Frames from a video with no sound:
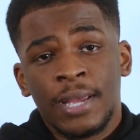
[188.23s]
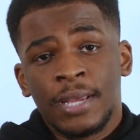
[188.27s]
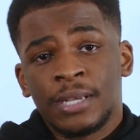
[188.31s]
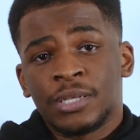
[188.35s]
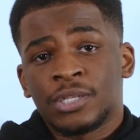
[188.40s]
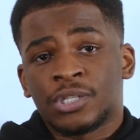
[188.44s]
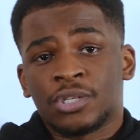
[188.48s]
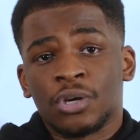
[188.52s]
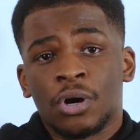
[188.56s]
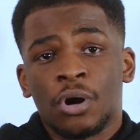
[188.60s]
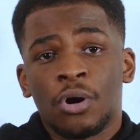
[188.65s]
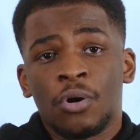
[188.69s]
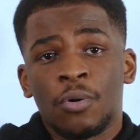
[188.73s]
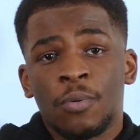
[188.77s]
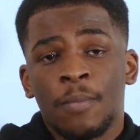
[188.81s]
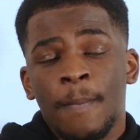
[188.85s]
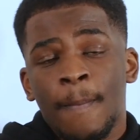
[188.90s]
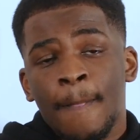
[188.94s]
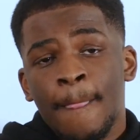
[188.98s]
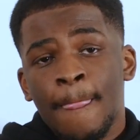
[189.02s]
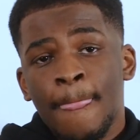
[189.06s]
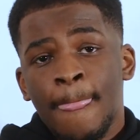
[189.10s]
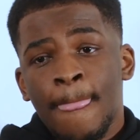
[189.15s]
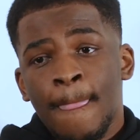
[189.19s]
So
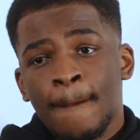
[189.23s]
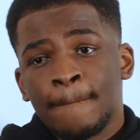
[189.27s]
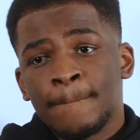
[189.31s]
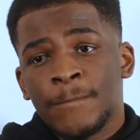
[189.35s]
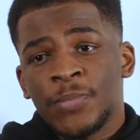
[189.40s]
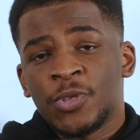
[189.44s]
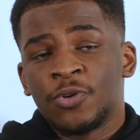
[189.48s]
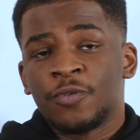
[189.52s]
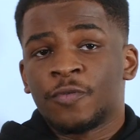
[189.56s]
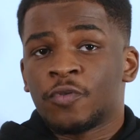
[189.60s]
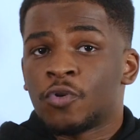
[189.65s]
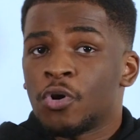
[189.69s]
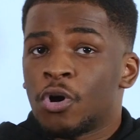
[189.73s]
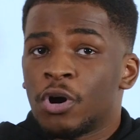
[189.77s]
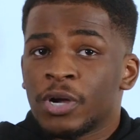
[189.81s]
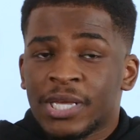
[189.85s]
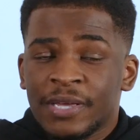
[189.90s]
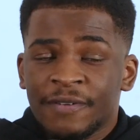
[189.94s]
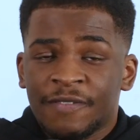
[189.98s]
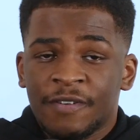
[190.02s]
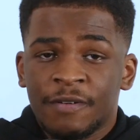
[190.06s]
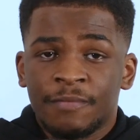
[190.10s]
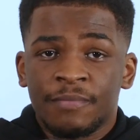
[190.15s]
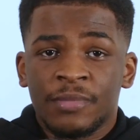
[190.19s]
you've got to
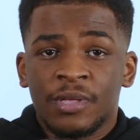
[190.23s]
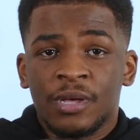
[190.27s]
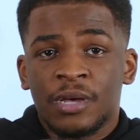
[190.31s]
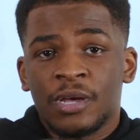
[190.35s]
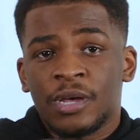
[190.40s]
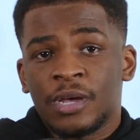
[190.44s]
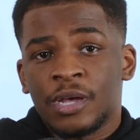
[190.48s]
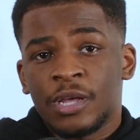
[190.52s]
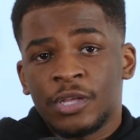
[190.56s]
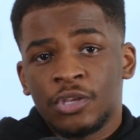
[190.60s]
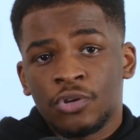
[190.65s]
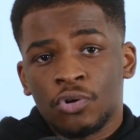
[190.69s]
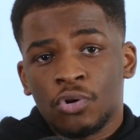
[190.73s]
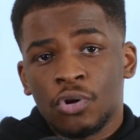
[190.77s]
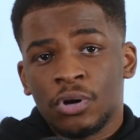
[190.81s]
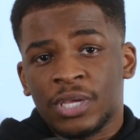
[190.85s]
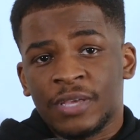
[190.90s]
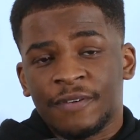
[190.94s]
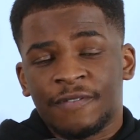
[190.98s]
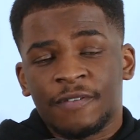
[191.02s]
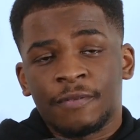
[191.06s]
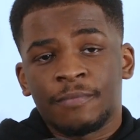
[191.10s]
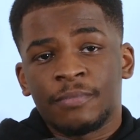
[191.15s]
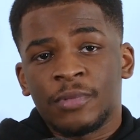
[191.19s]
give him
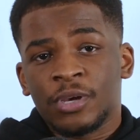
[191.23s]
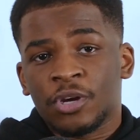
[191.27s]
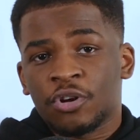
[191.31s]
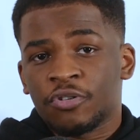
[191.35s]
the